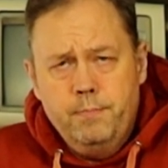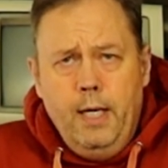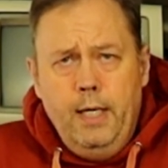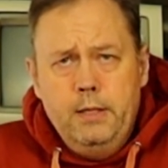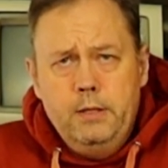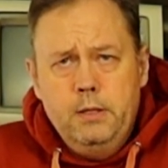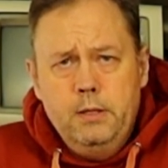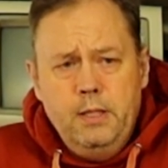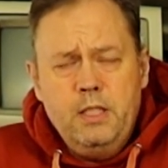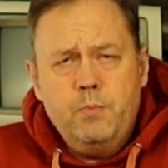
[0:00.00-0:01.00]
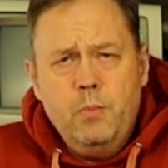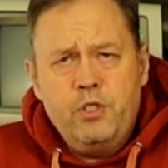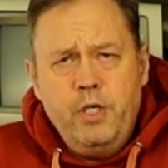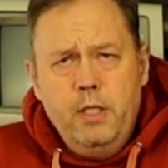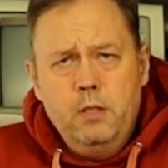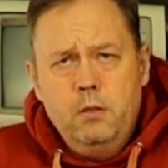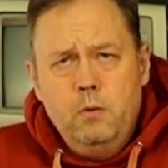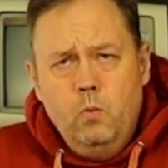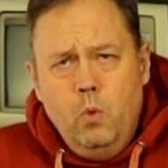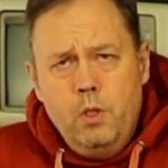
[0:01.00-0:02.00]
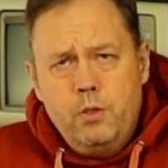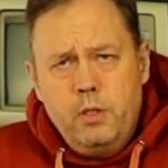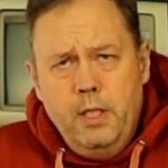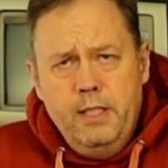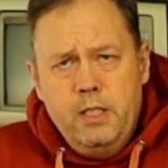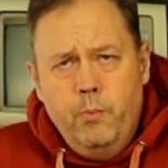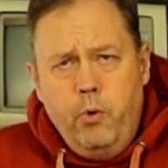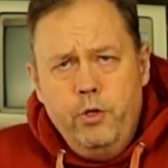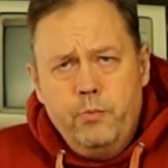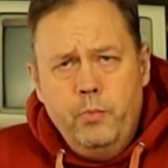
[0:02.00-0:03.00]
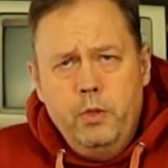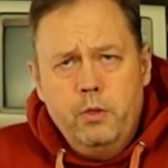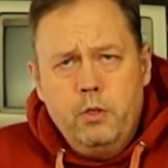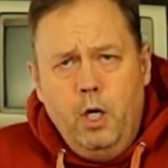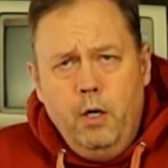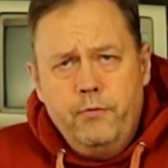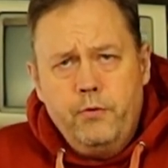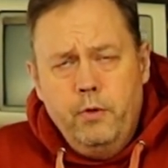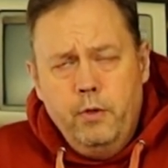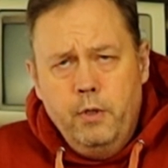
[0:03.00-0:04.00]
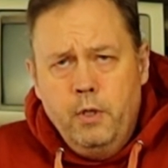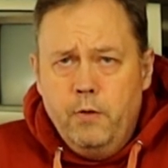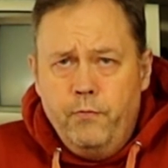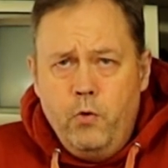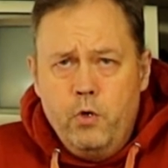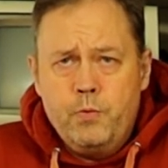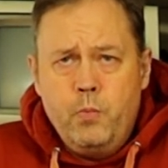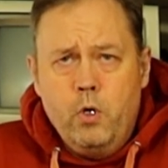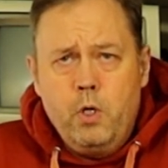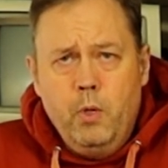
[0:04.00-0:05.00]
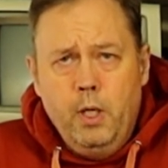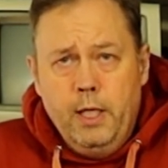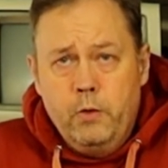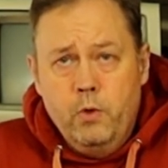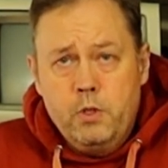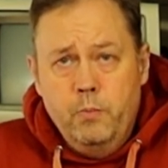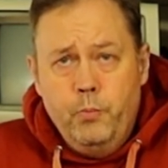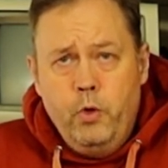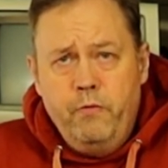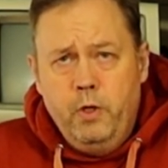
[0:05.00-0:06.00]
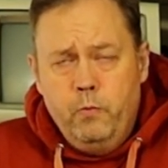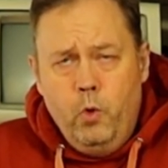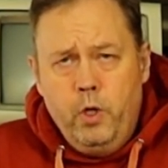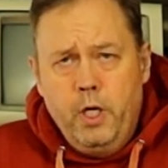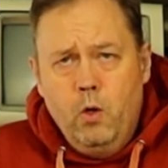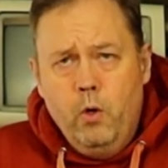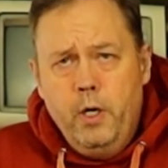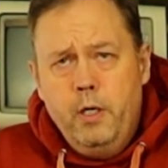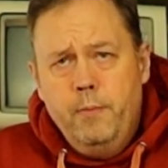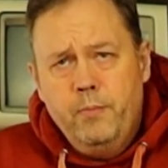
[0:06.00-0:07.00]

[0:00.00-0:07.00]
And this machine was a disappointment after the first portable that was in perfect working order.